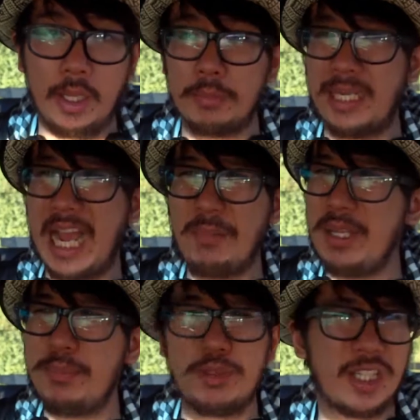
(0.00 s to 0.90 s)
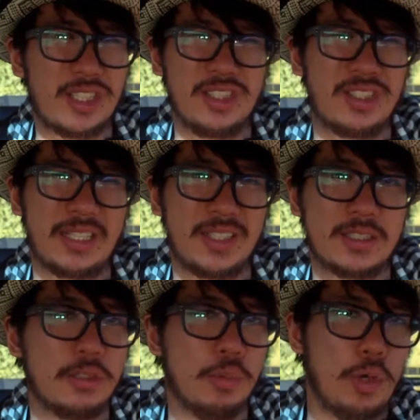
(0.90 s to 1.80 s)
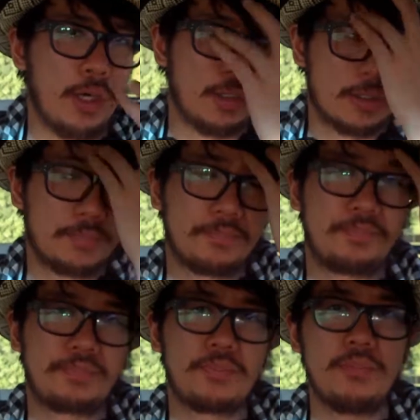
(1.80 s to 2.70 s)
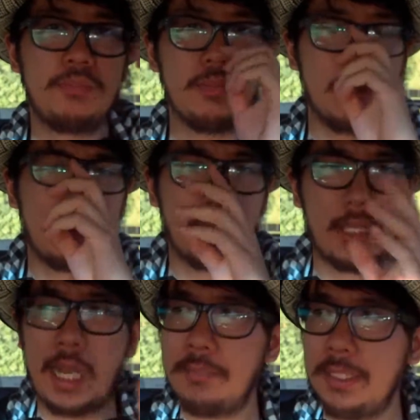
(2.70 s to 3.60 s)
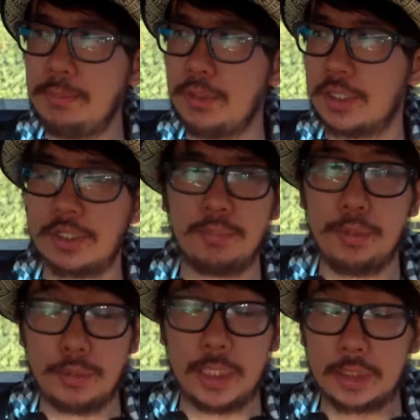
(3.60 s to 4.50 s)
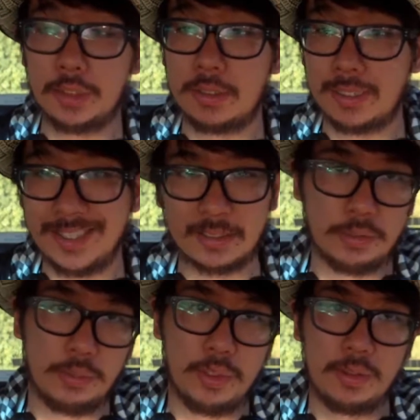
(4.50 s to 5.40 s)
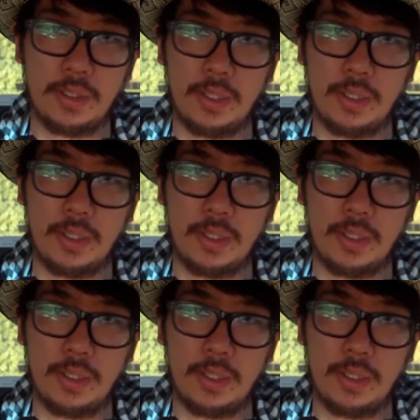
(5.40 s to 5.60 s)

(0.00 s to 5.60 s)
But how many musicians exist in the world? Right? How many musicians exist in the world?